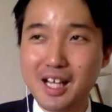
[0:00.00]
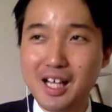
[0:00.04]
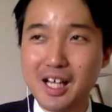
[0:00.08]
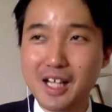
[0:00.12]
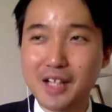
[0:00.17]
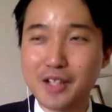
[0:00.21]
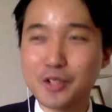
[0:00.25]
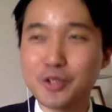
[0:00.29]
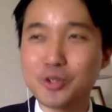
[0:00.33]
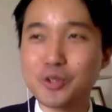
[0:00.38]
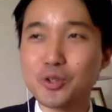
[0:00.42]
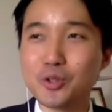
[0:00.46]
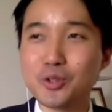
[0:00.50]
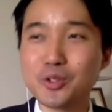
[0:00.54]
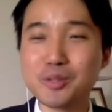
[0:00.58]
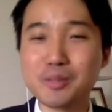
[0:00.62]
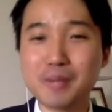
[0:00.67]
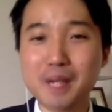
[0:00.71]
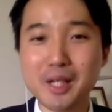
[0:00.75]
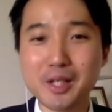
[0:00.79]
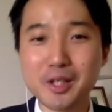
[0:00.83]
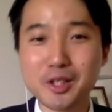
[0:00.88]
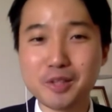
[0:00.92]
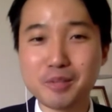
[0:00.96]
I could not
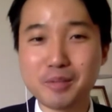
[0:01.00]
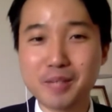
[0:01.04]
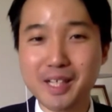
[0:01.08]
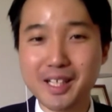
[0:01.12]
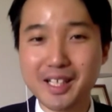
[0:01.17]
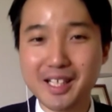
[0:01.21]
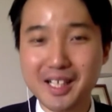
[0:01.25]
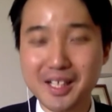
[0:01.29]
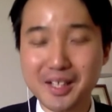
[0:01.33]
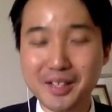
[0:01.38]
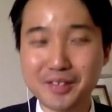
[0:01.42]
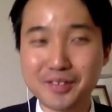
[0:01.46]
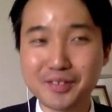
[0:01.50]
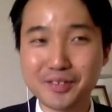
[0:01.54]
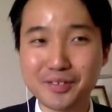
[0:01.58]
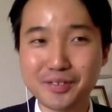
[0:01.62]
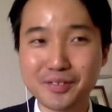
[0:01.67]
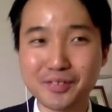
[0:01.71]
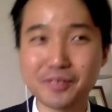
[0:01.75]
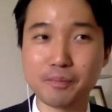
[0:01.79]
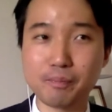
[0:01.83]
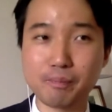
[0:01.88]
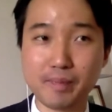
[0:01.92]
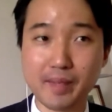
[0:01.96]
imagine my
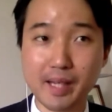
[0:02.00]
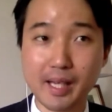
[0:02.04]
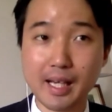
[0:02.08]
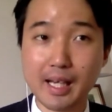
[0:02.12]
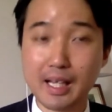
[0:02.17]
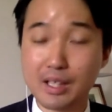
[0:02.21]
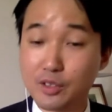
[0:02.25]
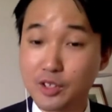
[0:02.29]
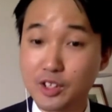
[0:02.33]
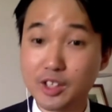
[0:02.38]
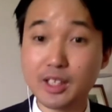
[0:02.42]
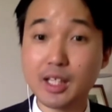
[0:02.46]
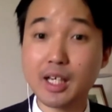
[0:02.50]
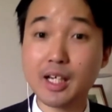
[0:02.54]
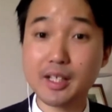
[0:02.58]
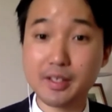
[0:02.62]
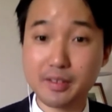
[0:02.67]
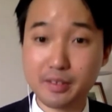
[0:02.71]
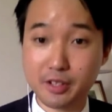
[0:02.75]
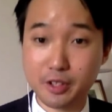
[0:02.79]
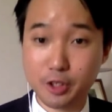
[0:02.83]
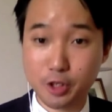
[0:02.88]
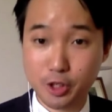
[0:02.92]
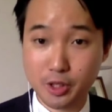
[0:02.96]
life
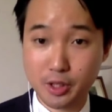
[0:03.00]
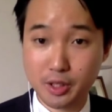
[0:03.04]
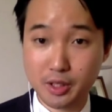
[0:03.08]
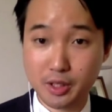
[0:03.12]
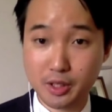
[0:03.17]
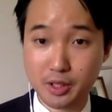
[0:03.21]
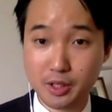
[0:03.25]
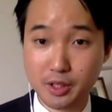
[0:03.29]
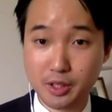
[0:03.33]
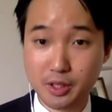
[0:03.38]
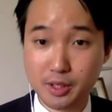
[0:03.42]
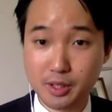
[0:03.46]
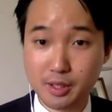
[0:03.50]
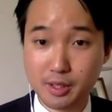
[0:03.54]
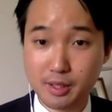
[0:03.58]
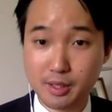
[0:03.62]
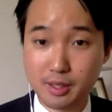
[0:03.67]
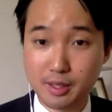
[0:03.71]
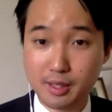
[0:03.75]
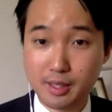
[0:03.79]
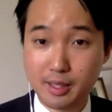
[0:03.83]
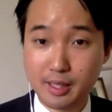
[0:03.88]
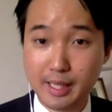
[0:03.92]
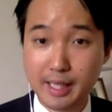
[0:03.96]
outside the church.
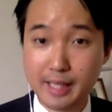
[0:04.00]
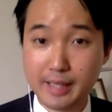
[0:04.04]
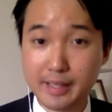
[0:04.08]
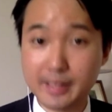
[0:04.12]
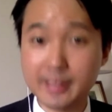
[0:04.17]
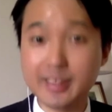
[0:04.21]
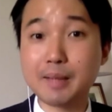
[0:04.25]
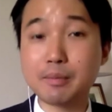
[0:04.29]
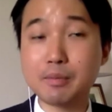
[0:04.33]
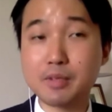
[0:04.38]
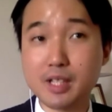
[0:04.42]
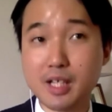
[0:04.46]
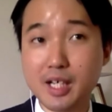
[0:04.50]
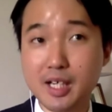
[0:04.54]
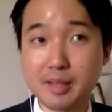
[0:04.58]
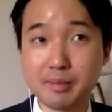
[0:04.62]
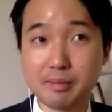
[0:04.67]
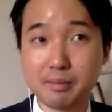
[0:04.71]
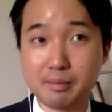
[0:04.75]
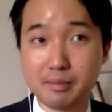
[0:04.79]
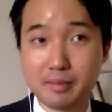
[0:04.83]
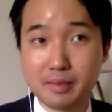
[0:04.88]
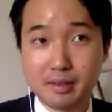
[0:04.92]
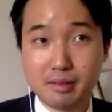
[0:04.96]
At the same
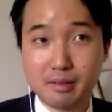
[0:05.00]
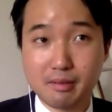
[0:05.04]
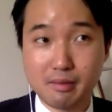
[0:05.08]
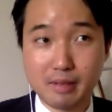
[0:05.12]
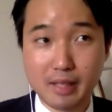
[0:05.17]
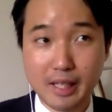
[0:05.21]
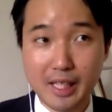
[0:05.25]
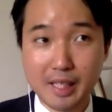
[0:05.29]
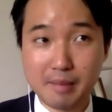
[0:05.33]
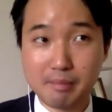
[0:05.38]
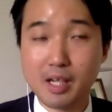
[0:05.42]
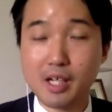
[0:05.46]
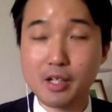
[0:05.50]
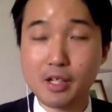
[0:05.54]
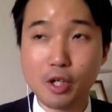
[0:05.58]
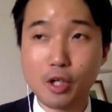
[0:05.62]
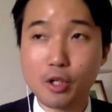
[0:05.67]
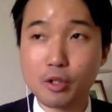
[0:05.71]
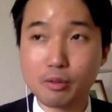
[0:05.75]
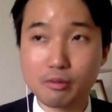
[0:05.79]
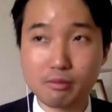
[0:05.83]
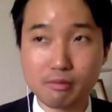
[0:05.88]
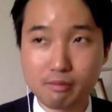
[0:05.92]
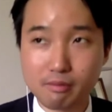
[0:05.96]
time, in my
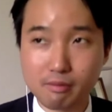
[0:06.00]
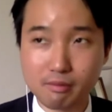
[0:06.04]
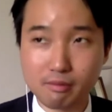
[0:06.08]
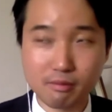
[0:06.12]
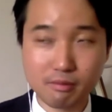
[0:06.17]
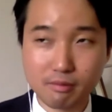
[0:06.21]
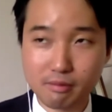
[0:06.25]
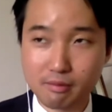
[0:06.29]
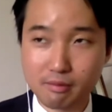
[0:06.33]
own,